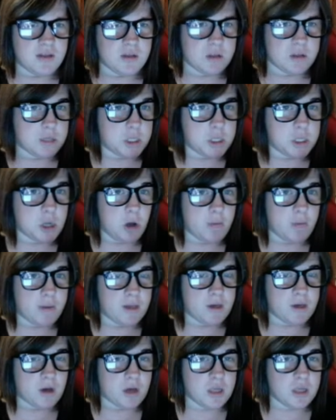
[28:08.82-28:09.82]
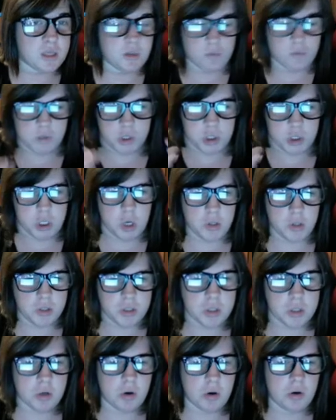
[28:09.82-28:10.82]
the show because it will show the
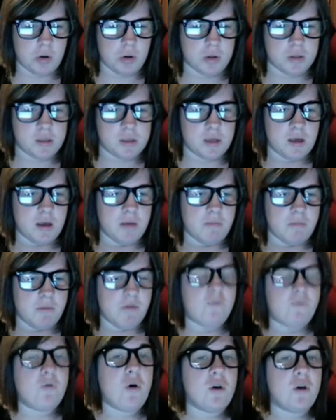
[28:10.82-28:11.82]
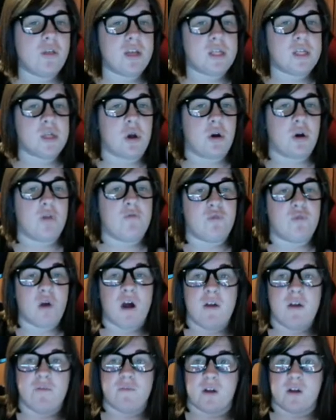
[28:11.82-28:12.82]
turtles before they start off
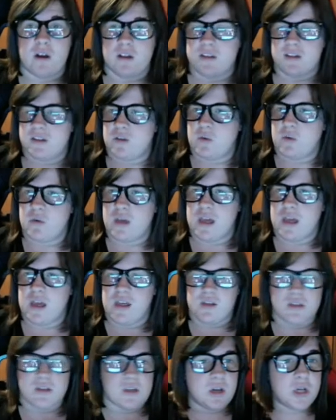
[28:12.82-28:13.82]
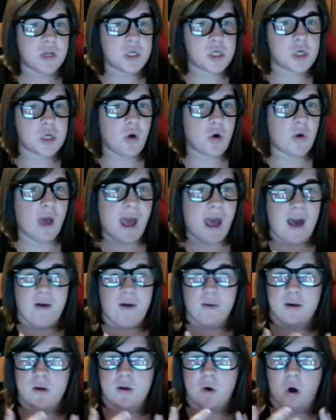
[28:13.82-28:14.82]
Crime Fighters. So it's gonna show how
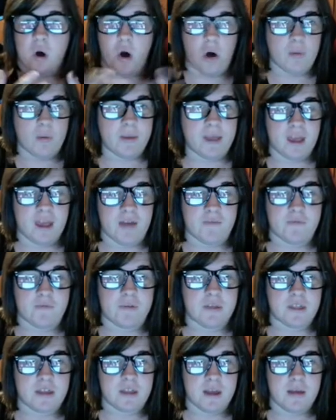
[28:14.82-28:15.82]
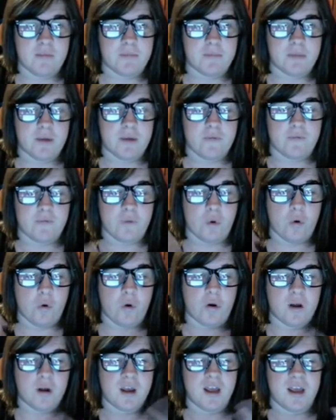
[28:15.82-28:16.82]
it all began for them
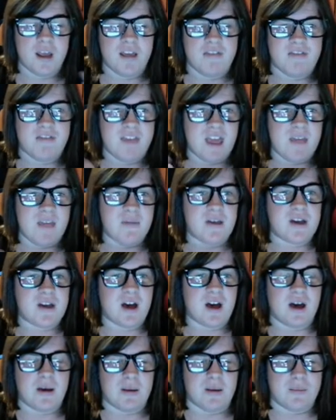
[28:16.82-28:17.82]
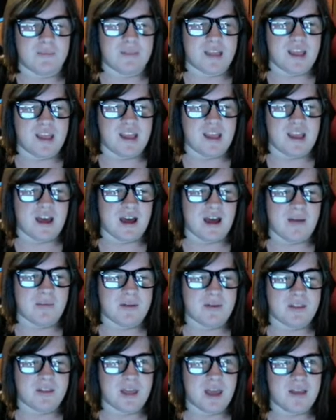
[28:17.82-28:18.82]
before they become the
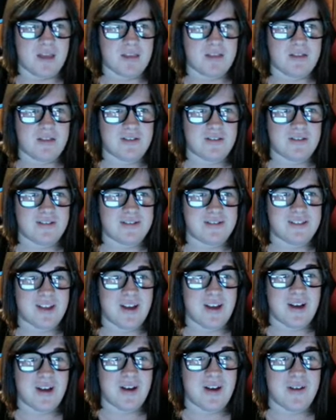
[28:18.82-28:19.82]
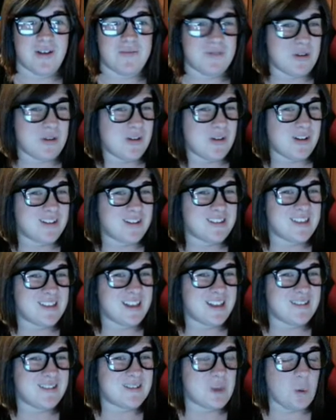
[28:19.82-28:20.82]
protectors of New York
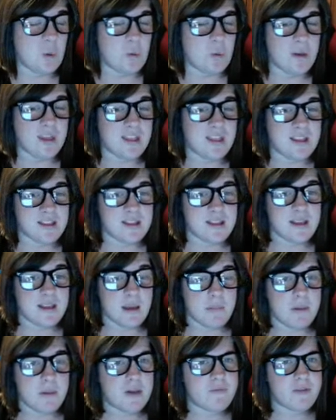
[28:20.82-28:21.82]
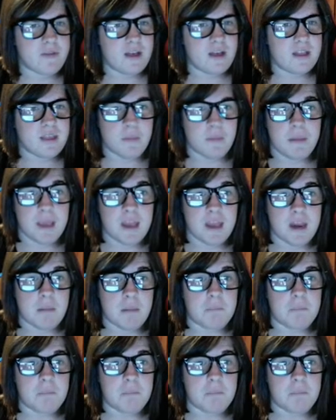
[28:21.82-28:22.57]
City. So we get to see a bit of it at the beginning.